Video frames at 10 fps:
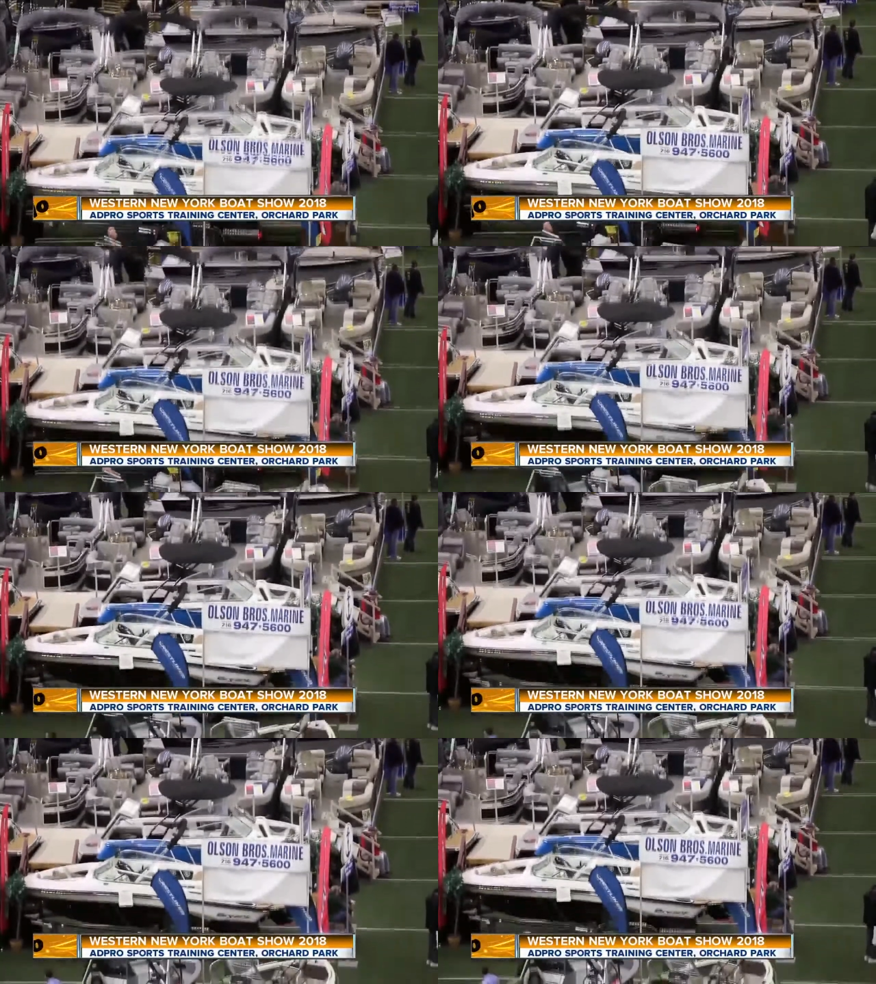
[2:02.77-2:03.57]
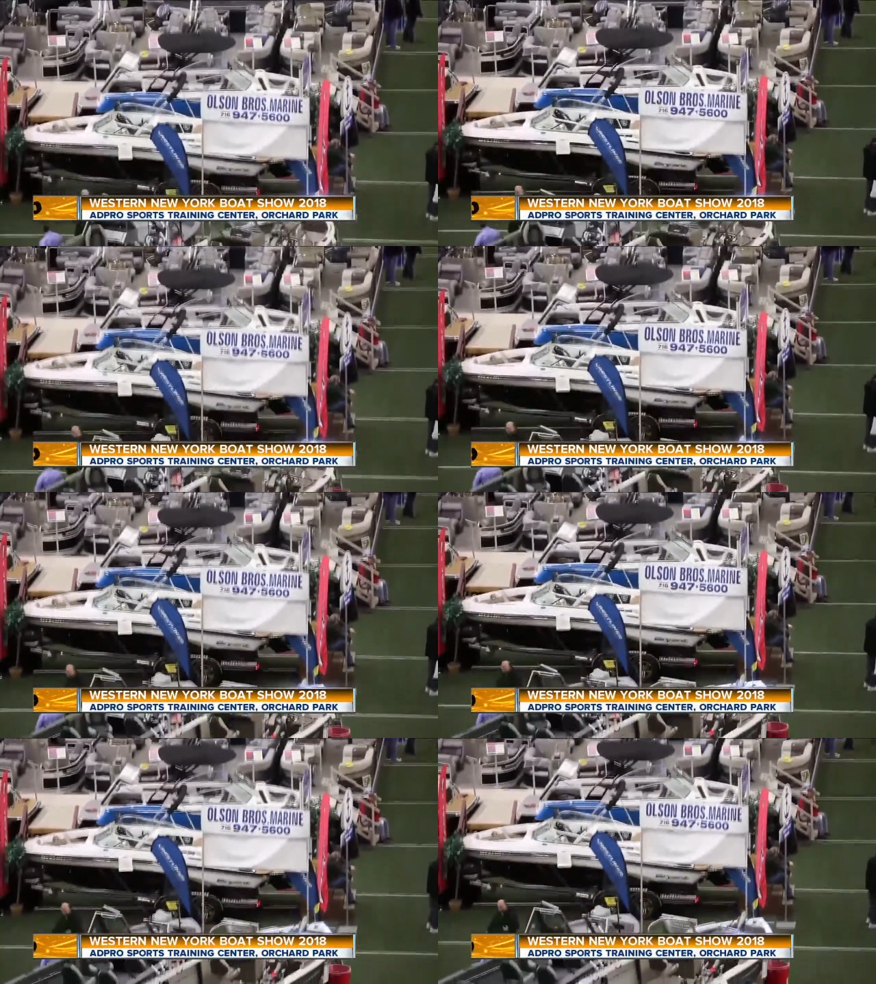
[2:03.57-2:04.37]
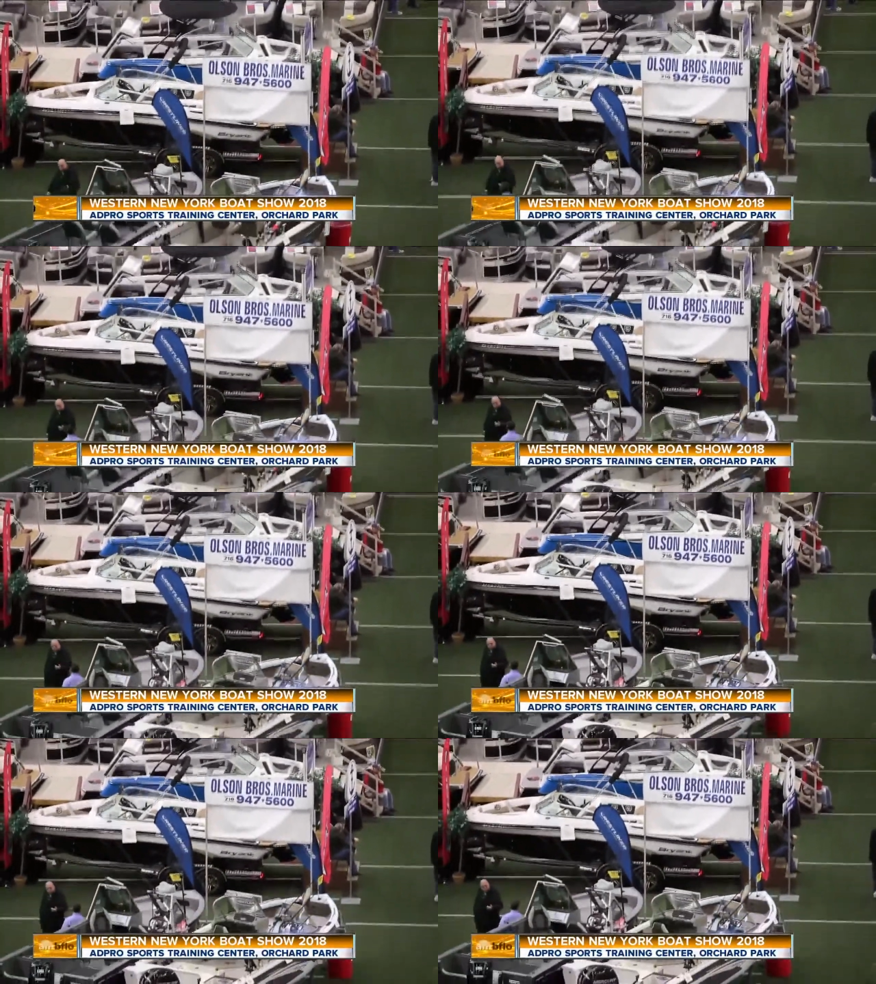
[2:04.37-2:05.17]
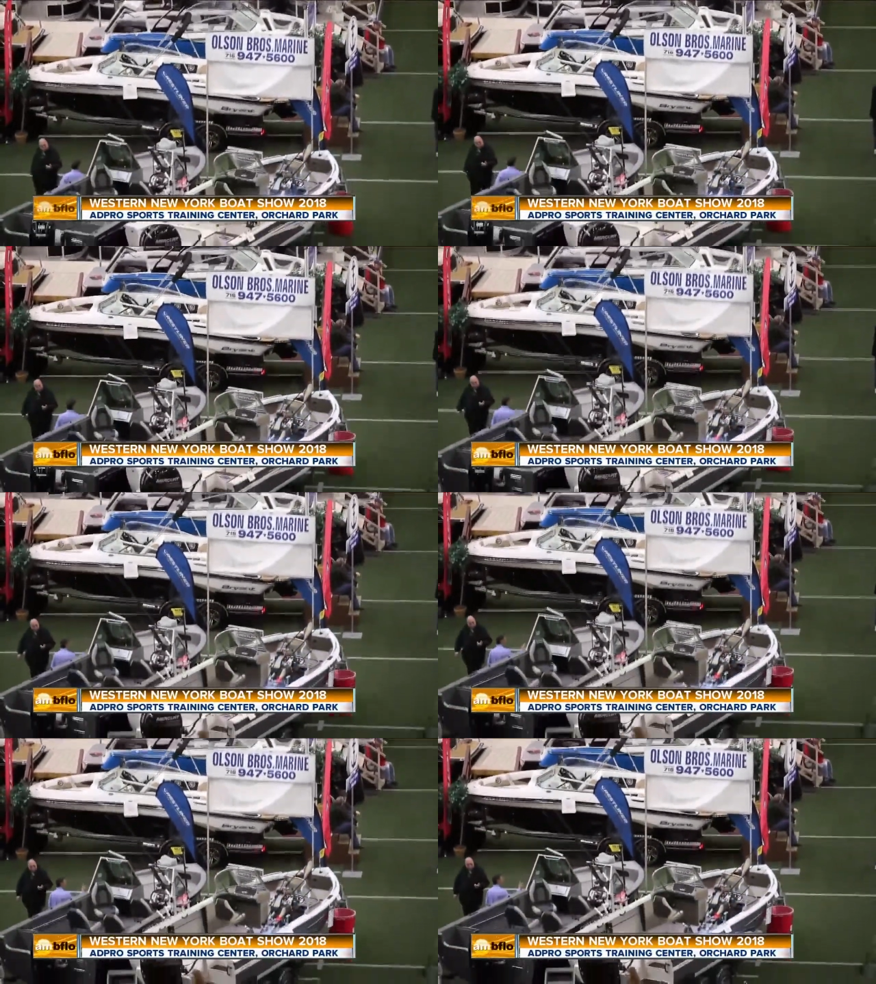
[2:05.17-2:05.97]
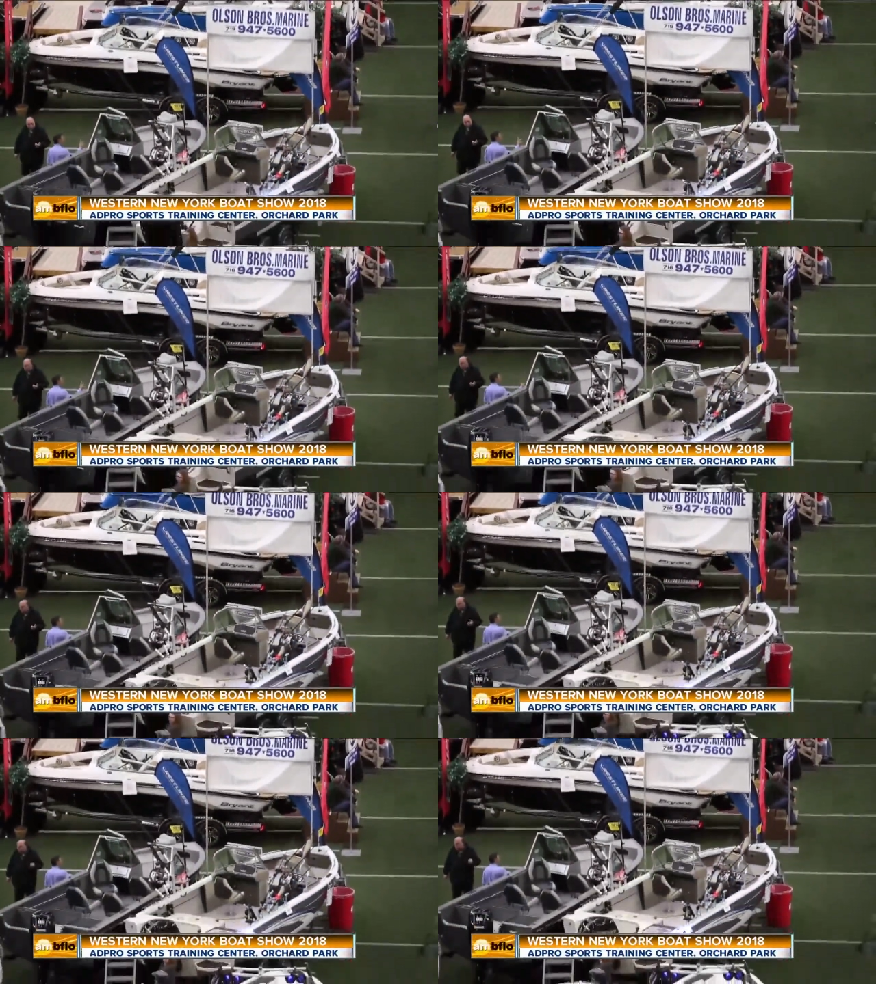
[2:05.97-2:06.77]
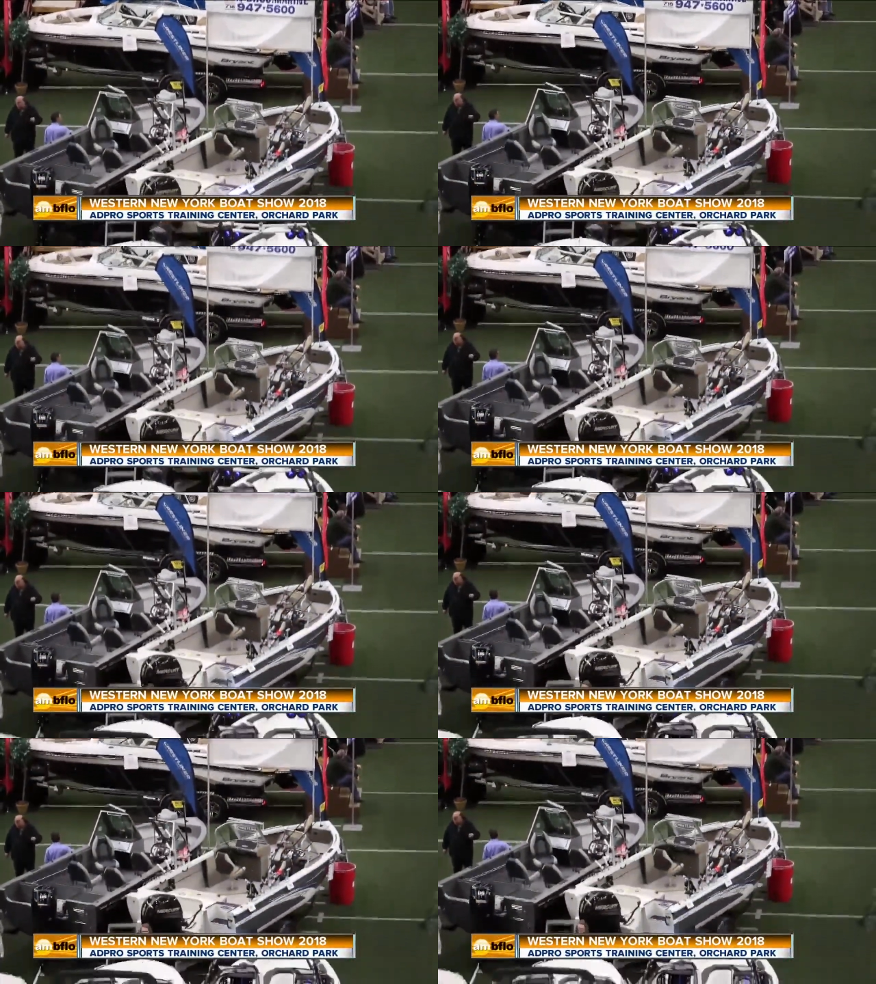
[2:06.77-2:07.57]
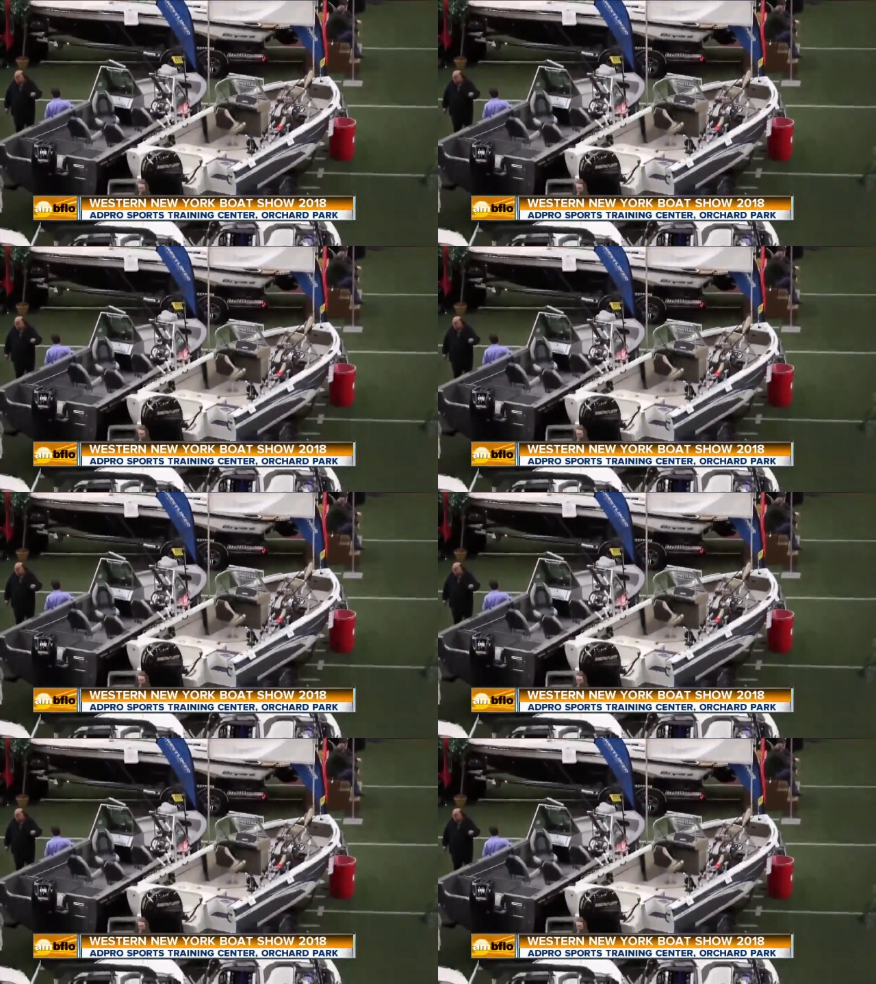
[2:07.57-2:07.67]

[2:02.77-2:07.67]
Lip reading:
Nobody's mouth can be seen.